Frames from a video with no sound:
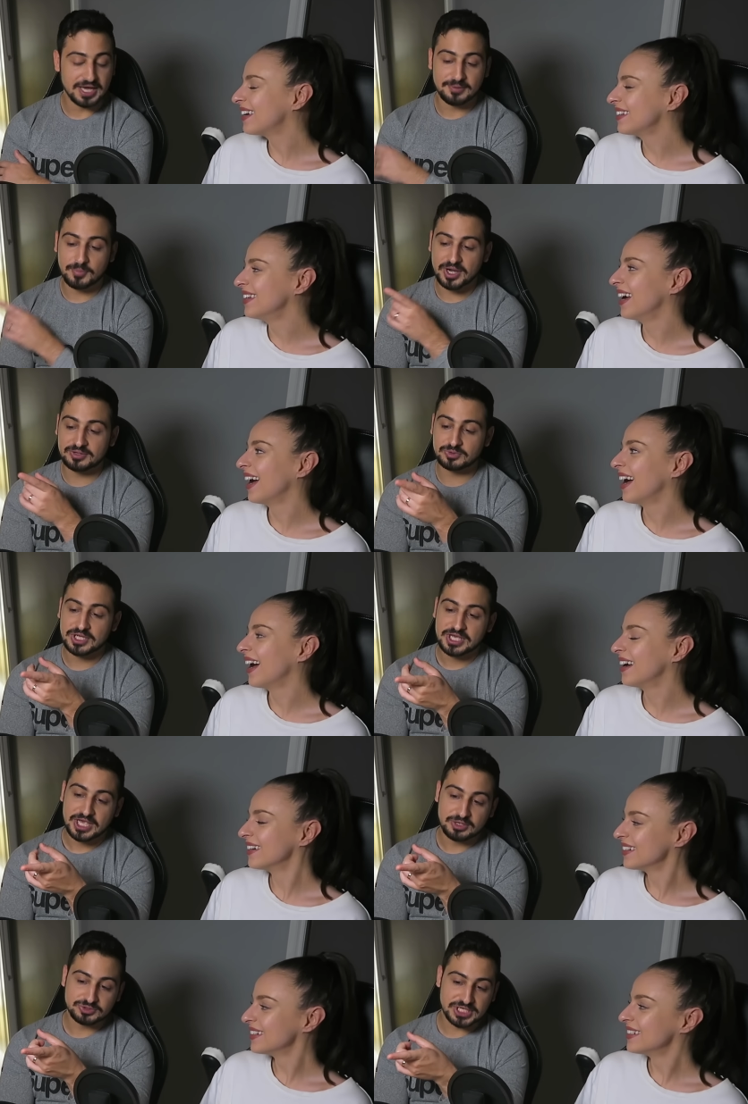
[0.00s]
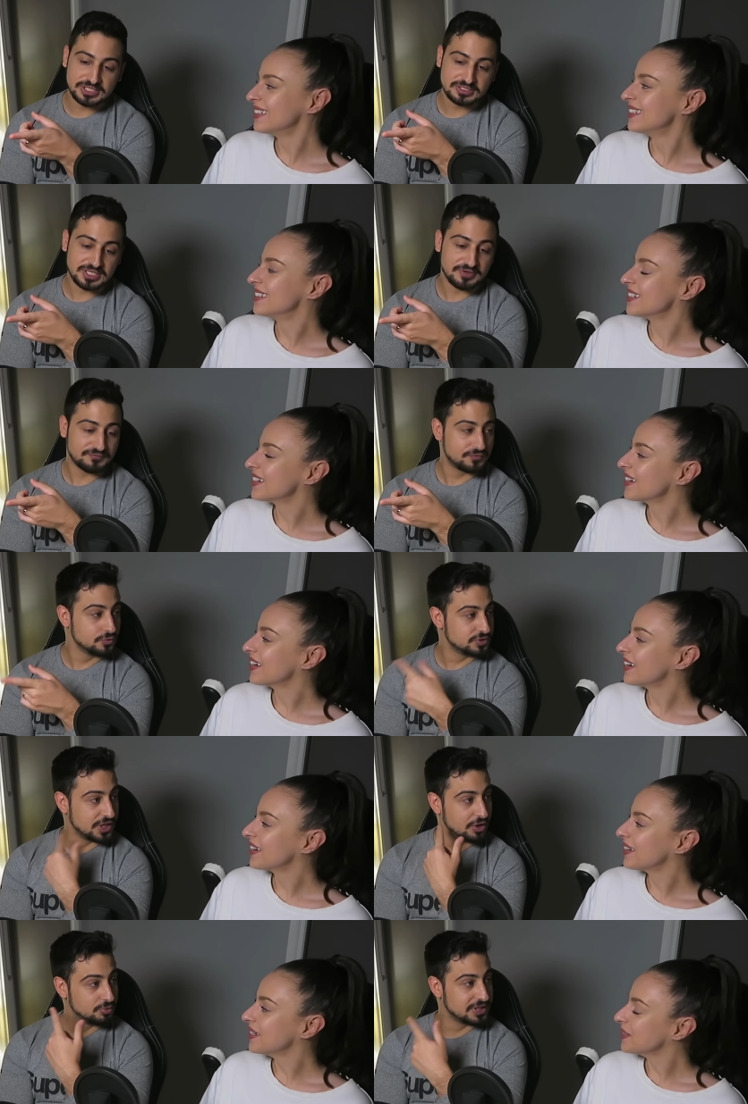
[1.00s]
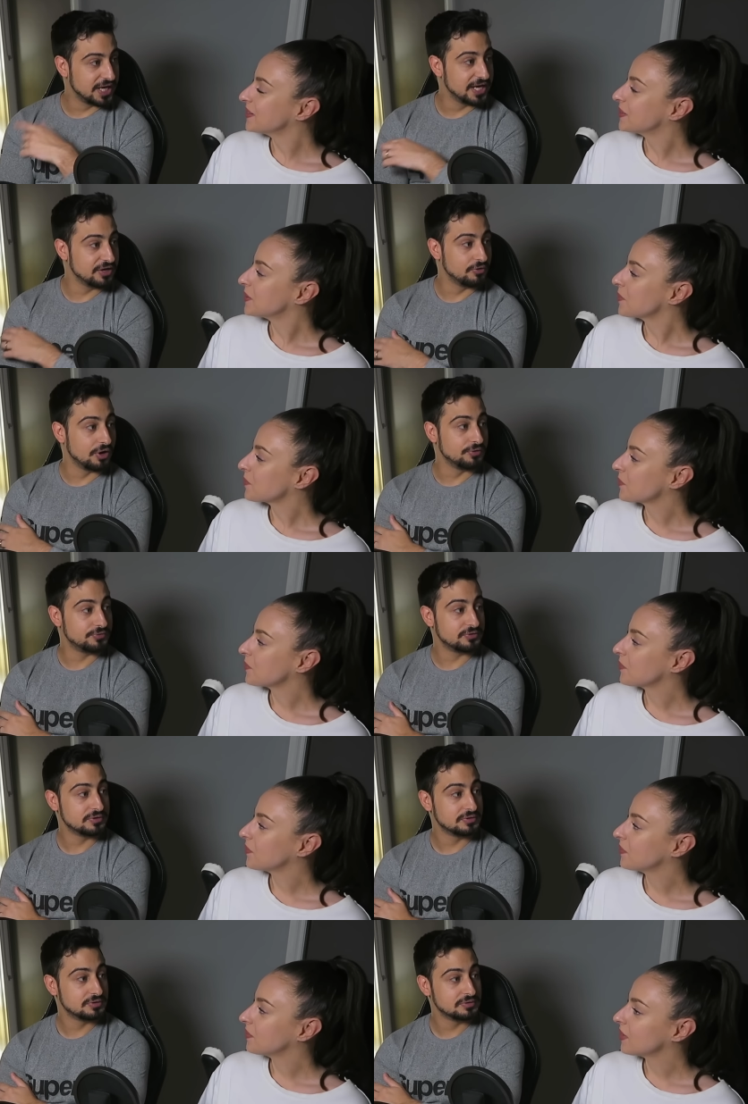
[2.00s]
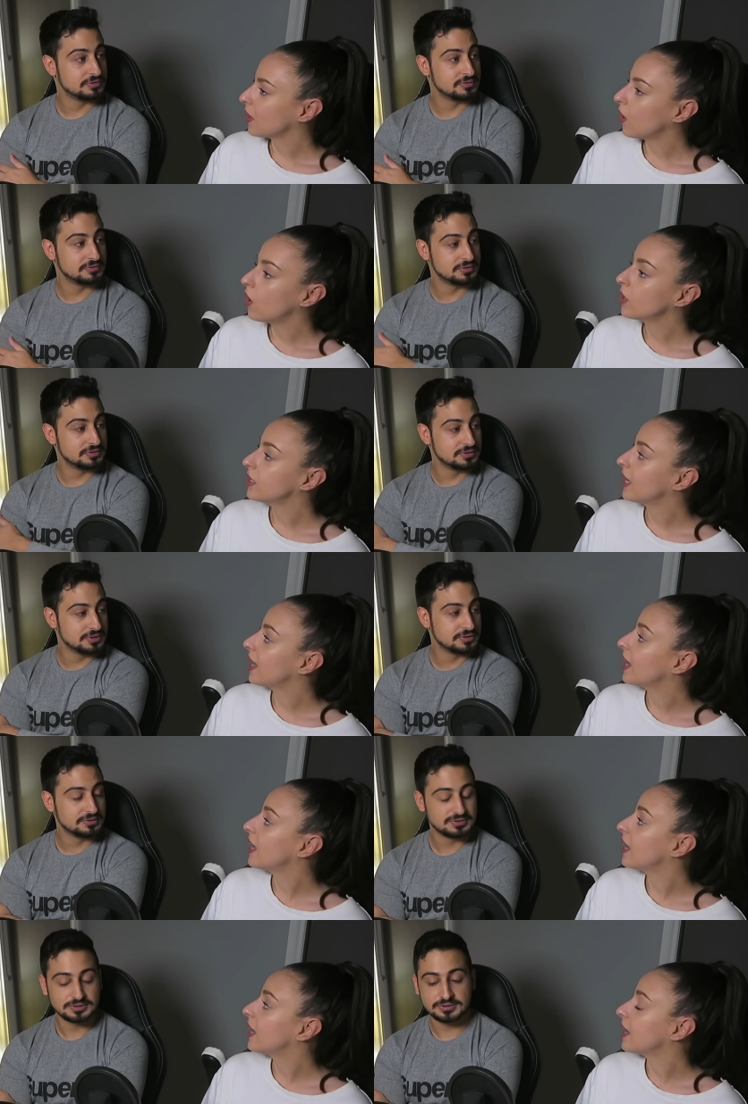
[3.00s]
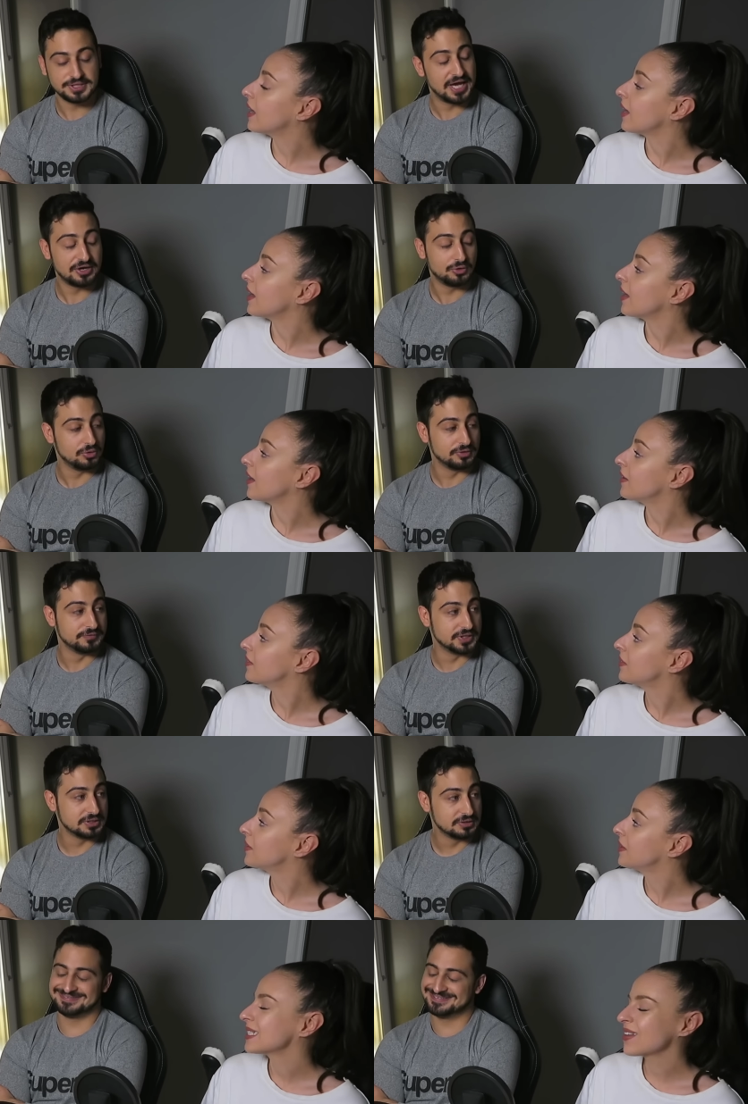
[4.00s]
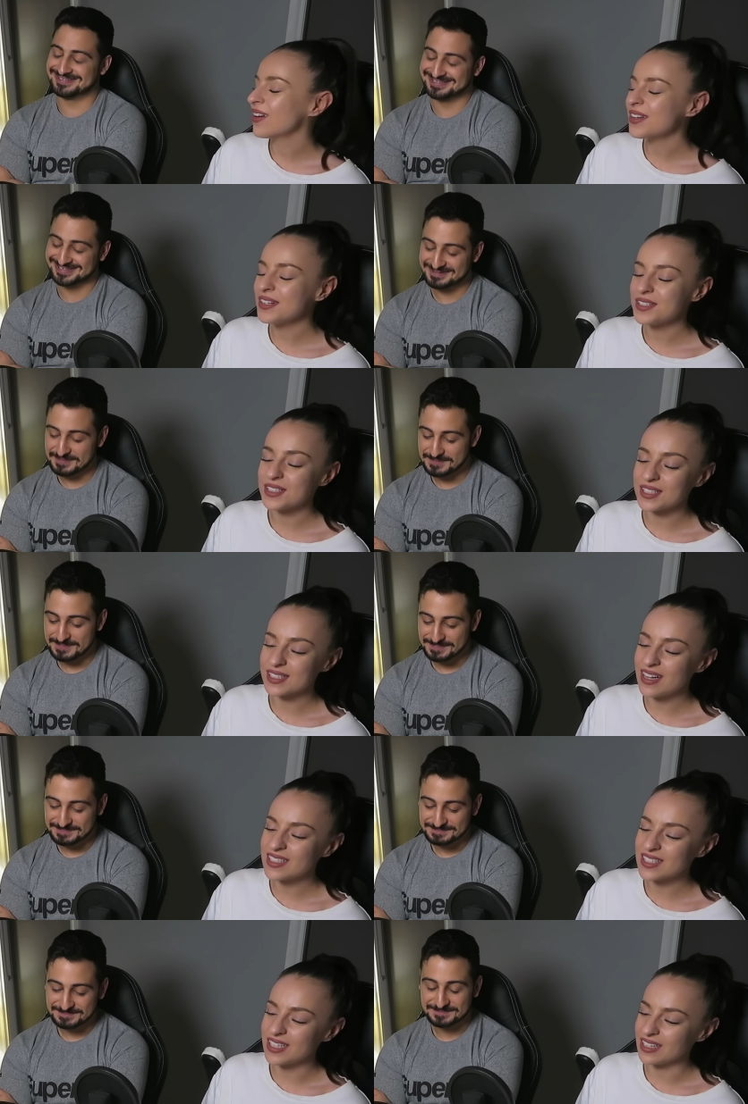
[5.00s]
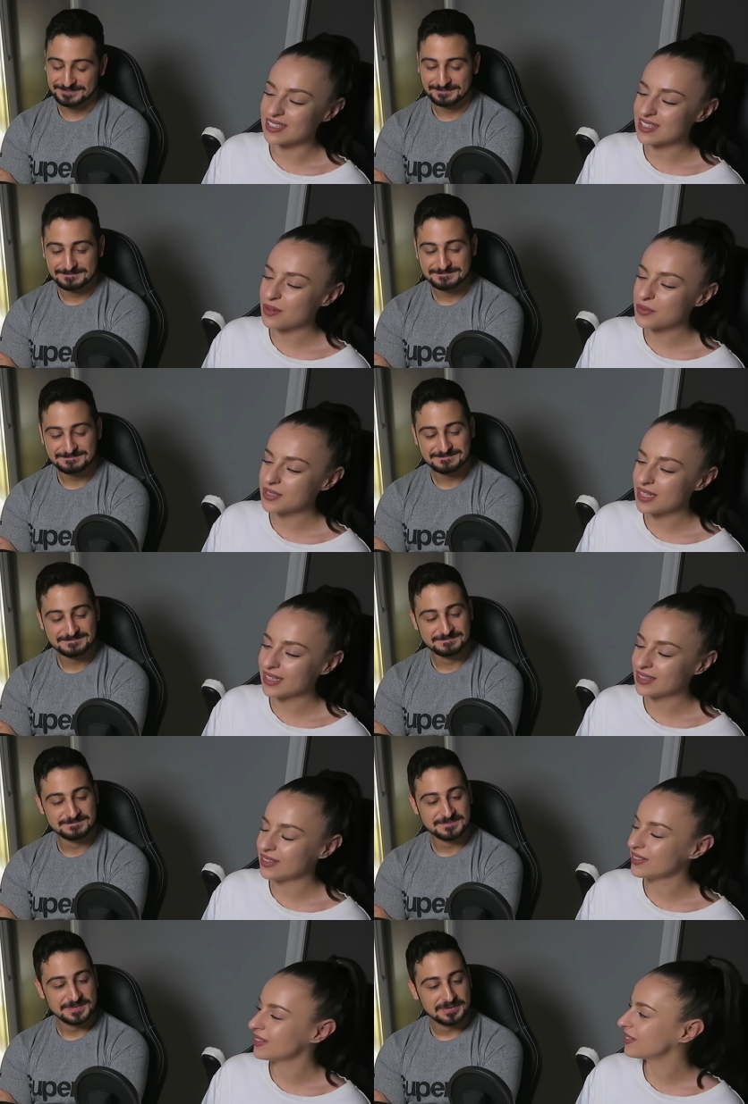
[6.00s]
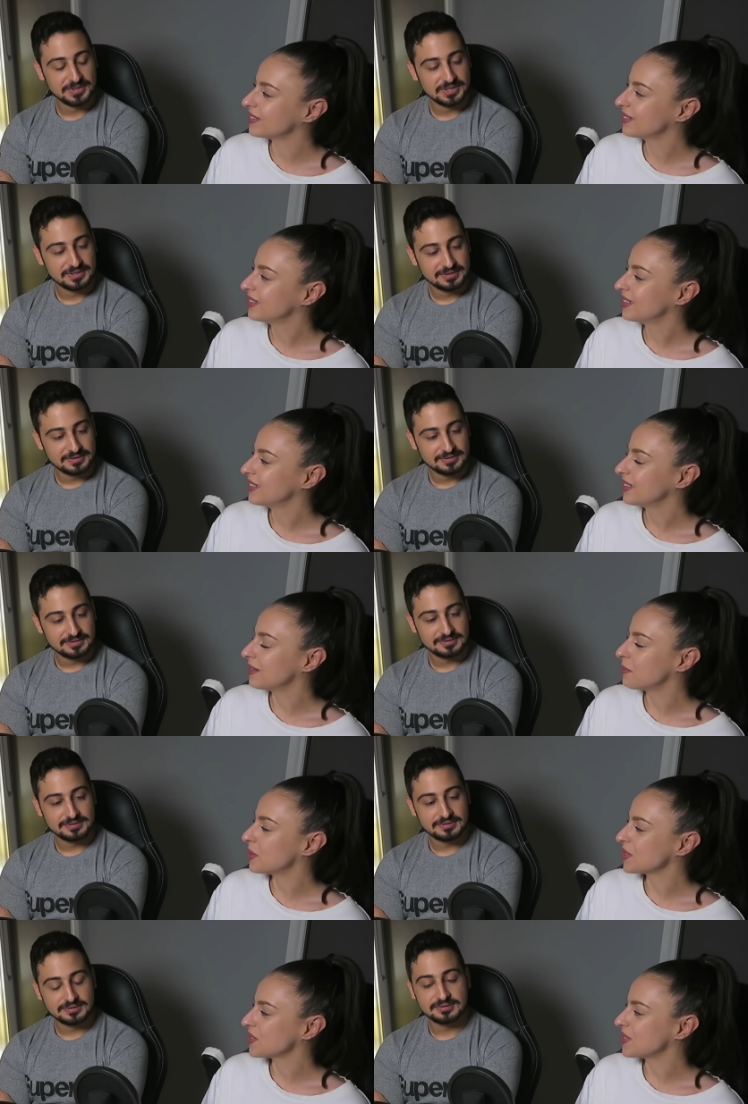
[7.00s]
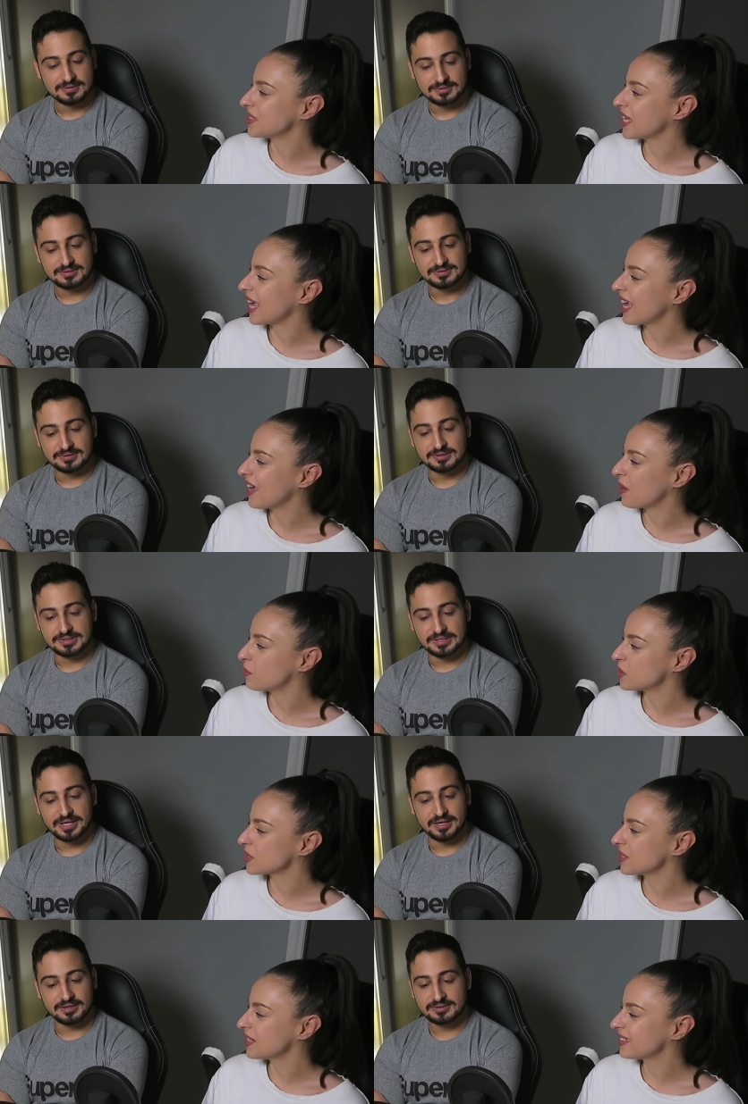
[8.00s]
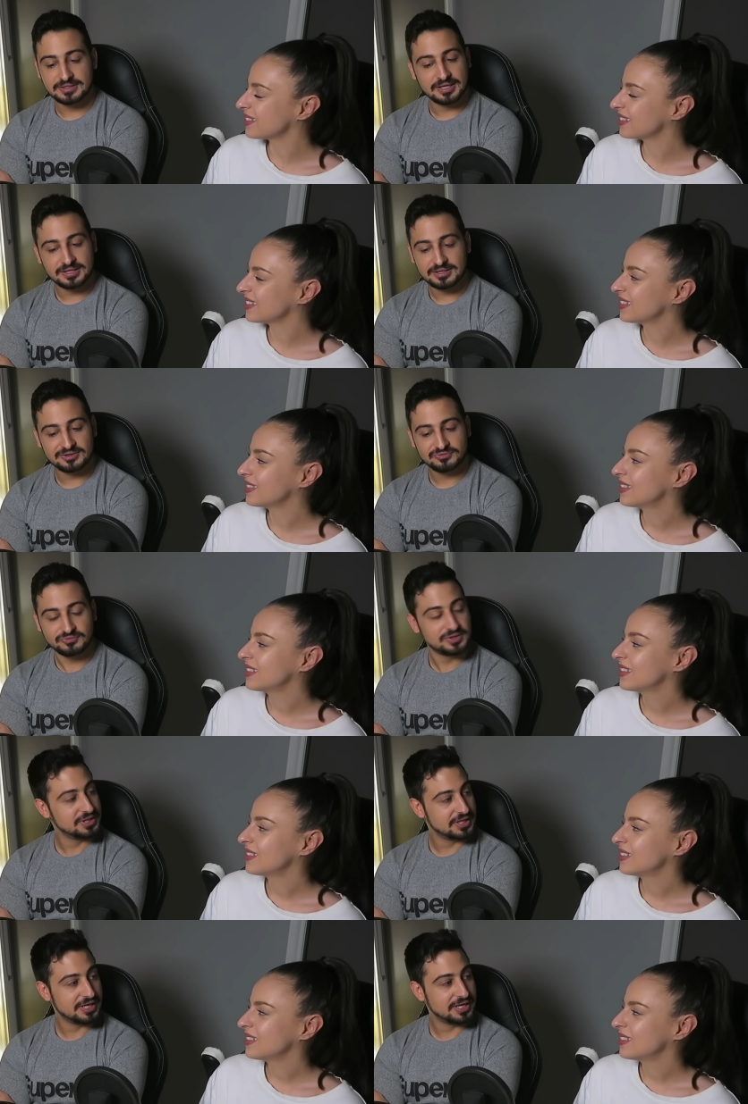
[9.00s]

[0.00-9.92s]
Speaker 1: Yeah, but yeah. He, he was eating that food to help with the hair growth. Oh, yeah.
Speaker 2: He ate all of it. It's kind of disgusting because that was like the the monster's hair, wasn't yeah. it? Yeah, he doesn't really